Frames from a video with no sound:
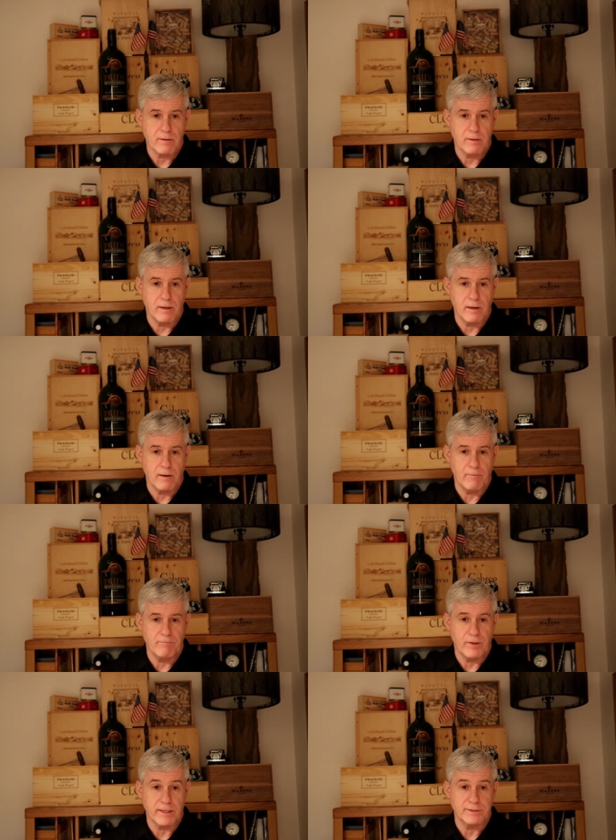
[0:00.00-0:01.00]
Um,
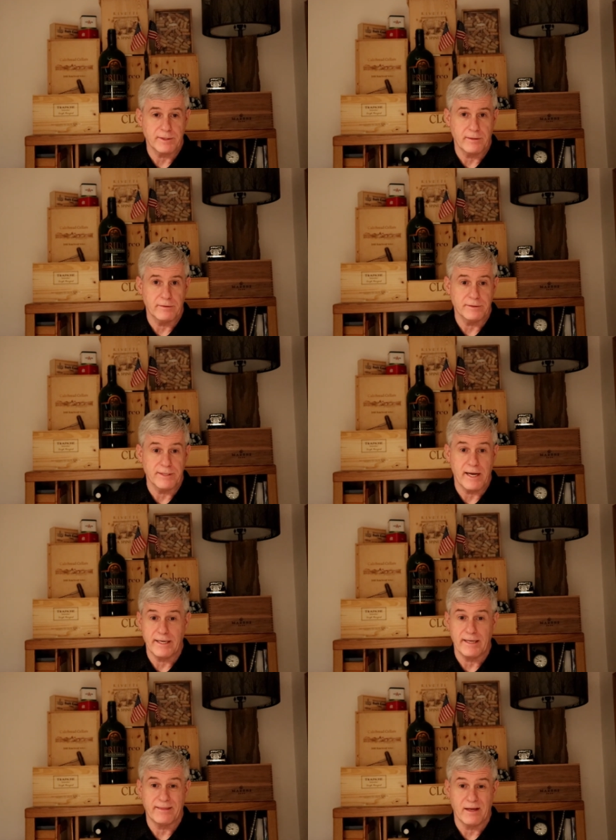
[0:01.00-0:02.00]
like I said, there is
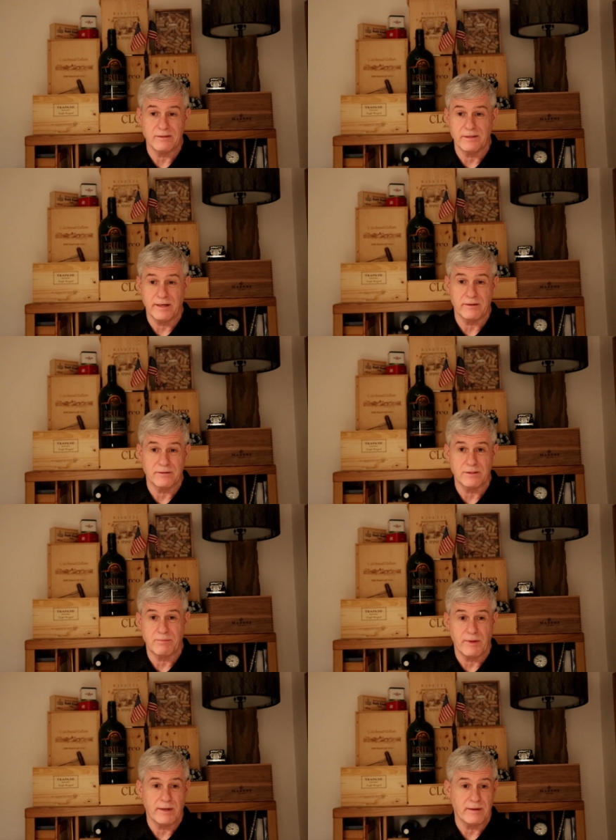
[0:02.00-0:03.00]
98,000 acres that's
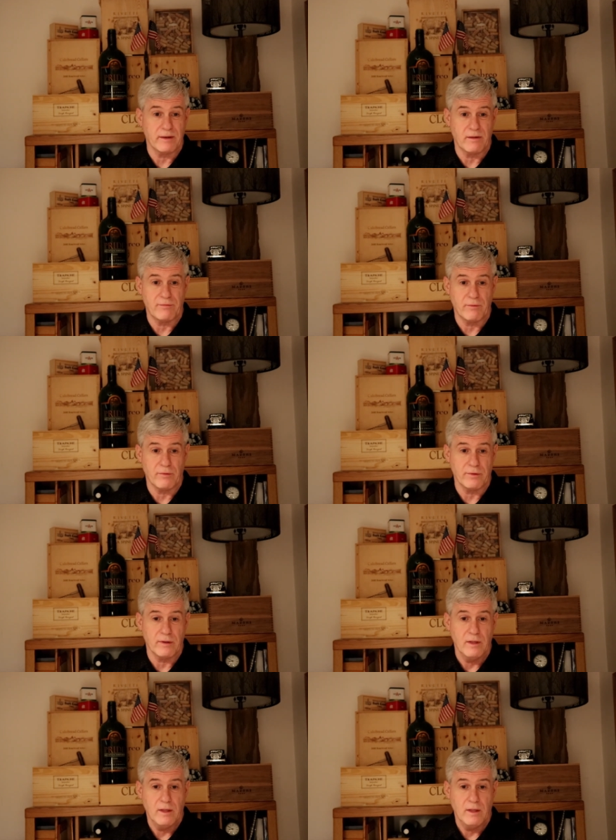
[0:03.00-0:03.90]
planted in California.